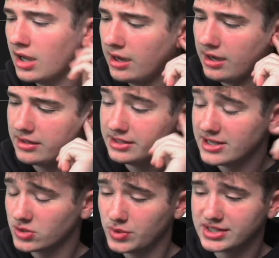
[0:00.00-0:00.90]
And he
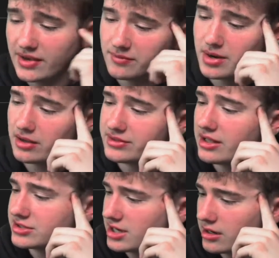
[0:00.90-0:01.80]
has a Week 7 bye at
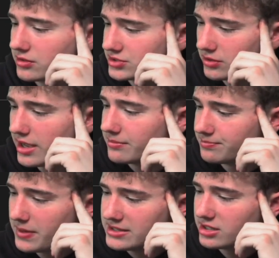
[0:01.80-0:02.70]
Dallas Goddard. So
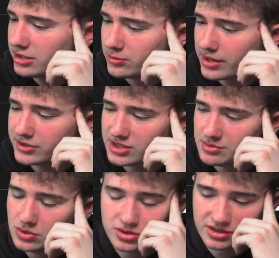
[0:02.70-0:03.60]
that basically renders
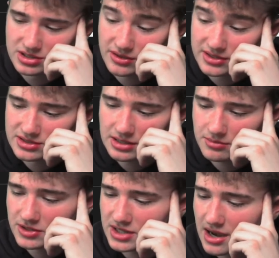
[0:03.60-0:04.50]
him useless to this team
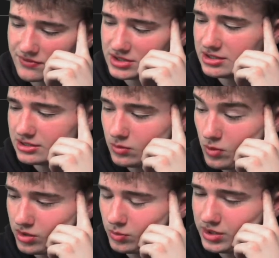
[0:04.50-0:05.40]
because obviously the
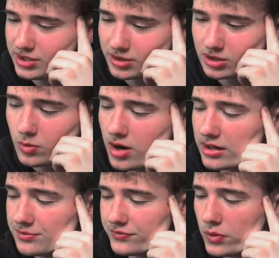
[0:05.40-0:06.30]
1 week you're going to
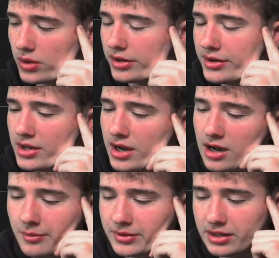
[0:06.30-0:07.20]
want him for.
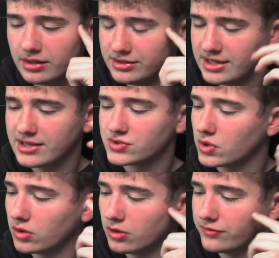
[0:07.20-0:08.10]
And yes,
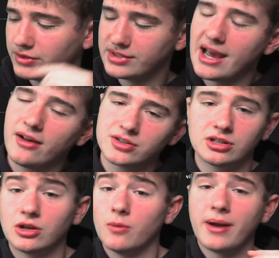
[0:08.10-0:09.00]
Irv and Dallas
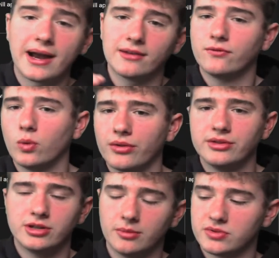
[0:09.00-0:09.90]
could go back and forth
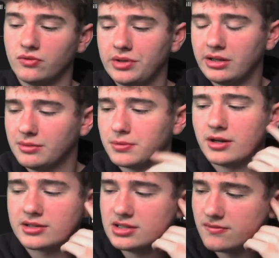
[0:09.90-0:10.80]
in terms of weekly
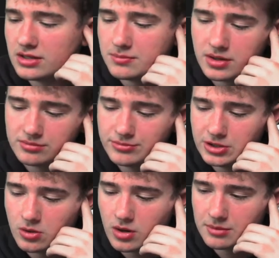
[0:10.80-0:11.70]
productivity, but
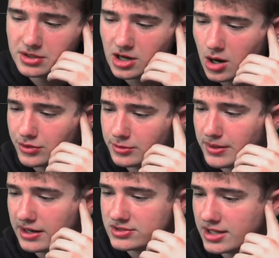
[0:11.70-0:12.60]
you don't want to be caught with your
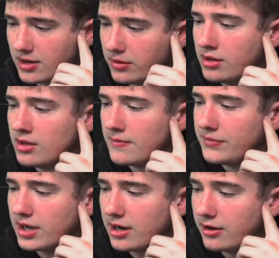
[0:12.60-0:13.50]
pants down
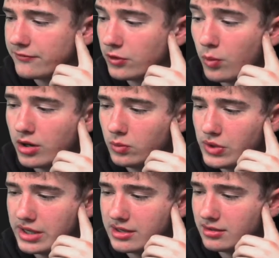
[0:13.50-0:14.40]
for 1
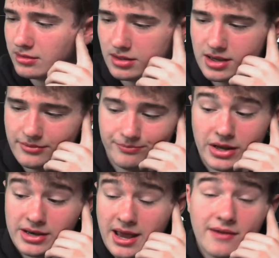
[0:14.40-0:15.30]
week and
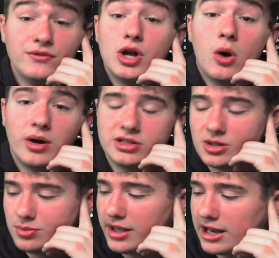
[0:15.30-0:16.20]
have no one
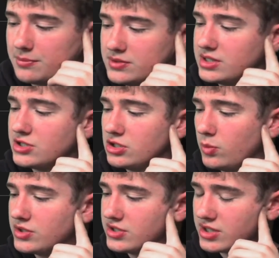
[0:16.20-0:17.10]
to play at a
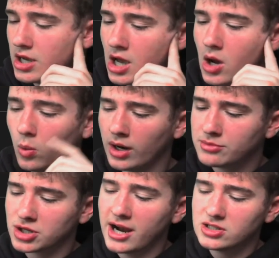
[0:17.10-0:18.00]
position, which is what
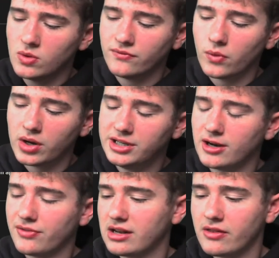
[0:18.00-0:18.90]
I'm trying to avoid
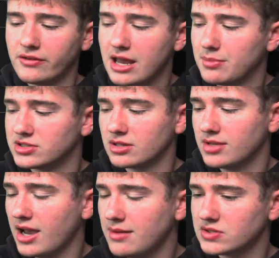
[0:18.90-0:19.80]
here at the end of the day. But
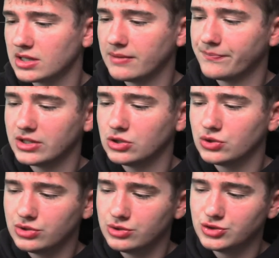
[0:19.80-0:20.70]
sometimes
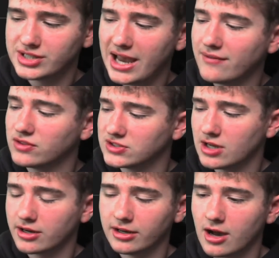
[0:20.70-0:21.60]
you just have to
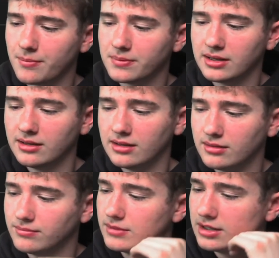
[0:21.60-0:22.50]
suck it up
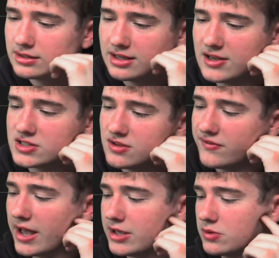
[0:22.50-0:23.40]
and kiss the
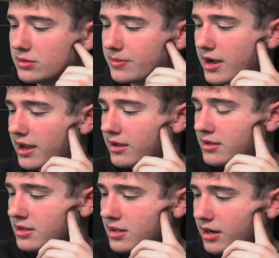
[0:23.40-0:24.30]
value goodbye.
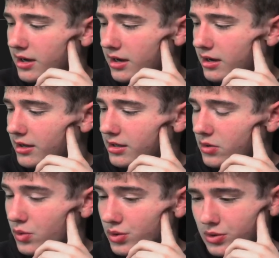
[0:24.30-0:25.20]

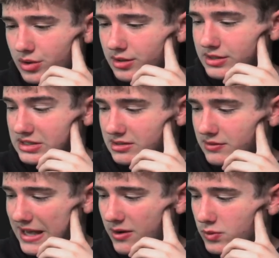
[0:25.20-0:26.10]
Or at
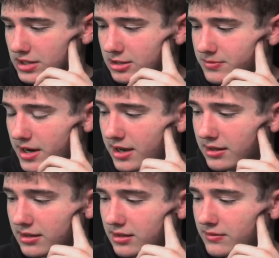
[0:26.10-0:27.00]
least that week
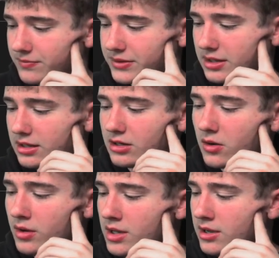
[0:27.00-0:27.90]
goodbye. And,
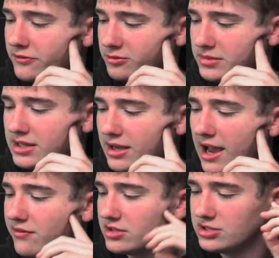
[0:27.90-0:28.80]
for me,
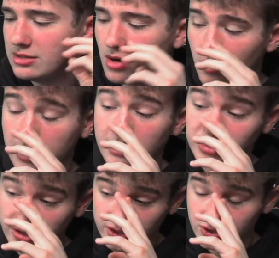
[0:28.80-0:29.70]
having Debo and
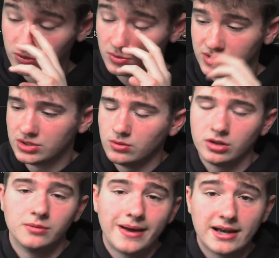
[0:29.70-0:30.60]
Jerry Jeudy was too
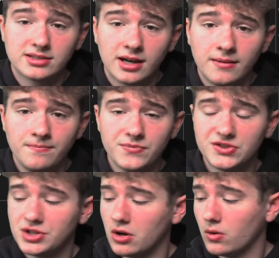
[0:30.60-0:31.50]
good to pass on,
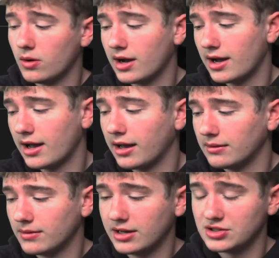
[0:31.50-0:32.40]
so
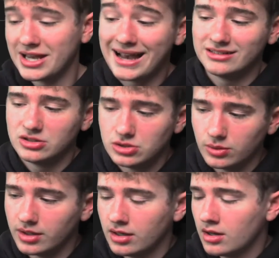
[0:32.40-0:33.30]
I just had to
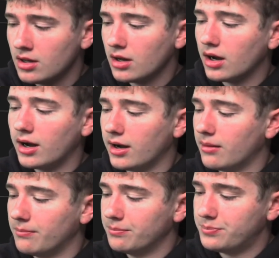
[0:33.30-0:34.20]
do it.
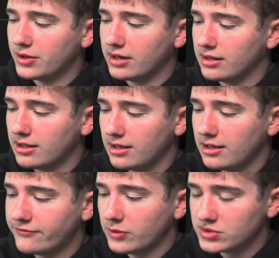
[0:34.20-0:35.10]
But
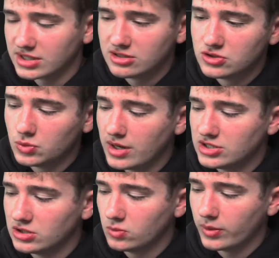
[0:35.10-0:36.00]
if it was a
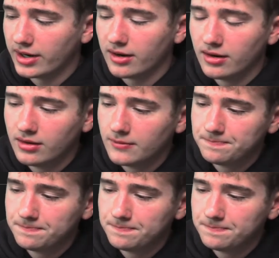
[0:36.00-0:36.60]
situation where